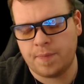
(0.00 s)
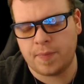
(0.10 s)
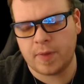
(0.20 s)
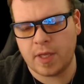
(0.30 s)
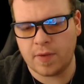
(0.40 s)

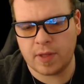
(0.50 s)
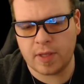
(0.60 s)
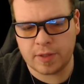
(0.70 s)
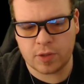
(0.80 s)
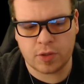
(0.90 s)
giving
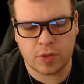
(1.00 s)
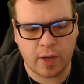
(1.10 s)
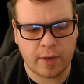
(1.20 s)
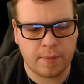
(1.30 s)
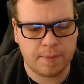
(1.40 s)
things a
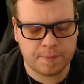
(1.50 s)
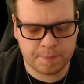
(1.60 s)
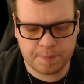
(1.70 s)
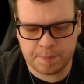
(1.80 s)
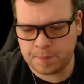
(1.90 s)
shot.
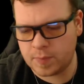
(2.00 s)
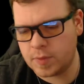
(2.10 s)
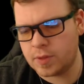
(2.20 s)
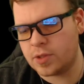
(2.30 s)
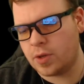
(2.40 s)

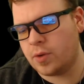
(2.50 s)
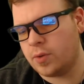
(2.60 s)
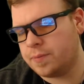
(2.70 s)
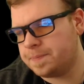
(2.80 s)
So,